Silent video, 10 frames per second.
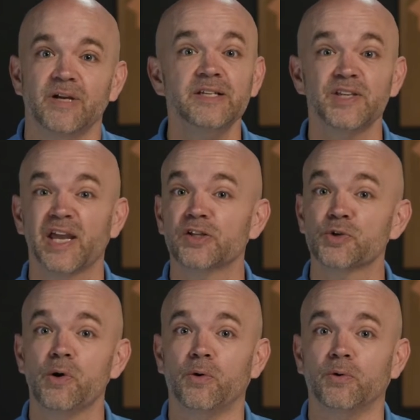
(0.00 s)
He's in
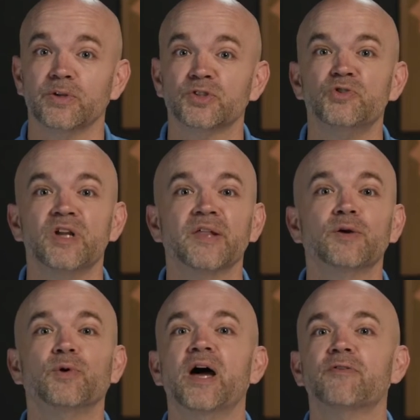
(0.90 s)
control, so
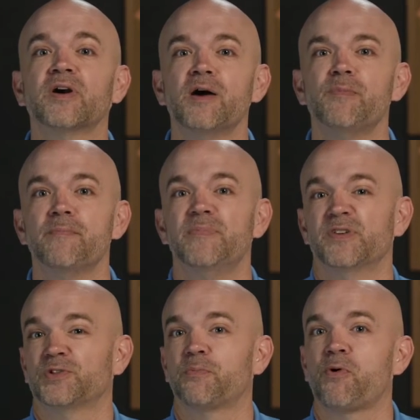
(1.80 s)
nothing will ever come up
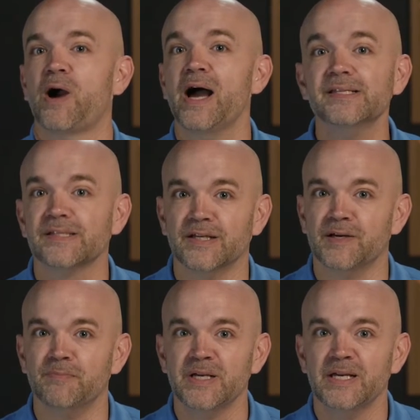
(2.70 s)
to surprise
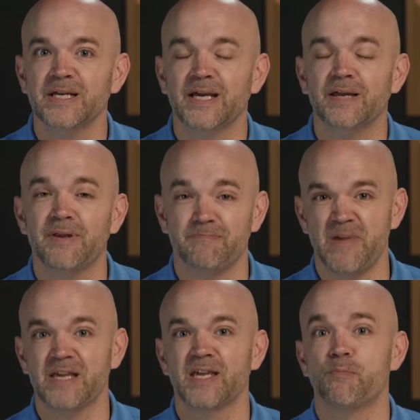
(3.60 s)
him and
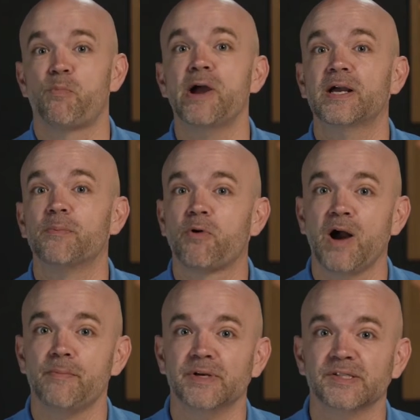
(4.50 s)
make him break a
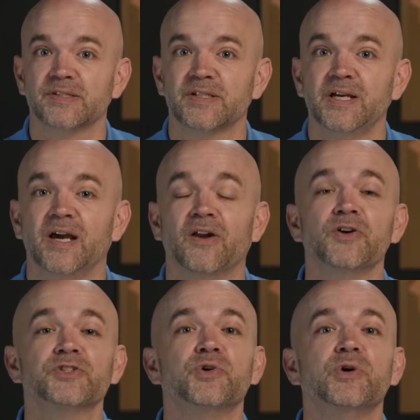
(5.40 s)
promise. And
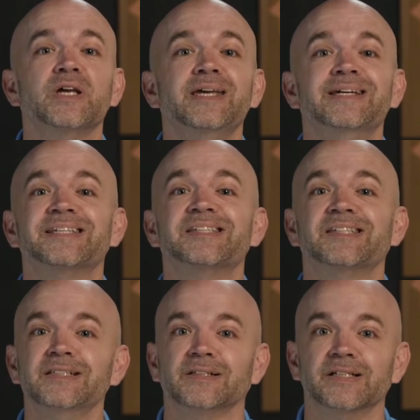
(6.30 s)
also, he is
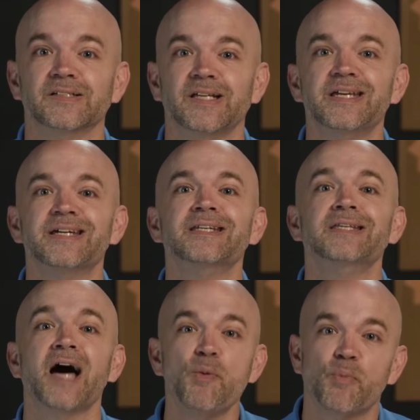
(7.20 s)
sinless. He
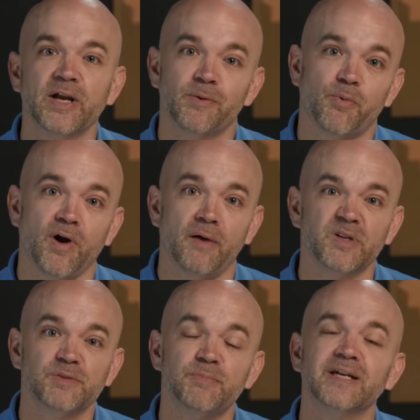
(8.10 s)
cannot break a
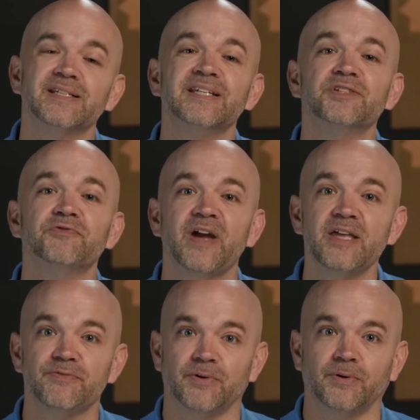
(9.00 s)
promise because he's
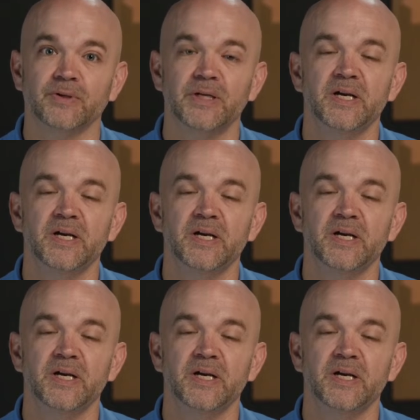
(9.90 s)
faithful.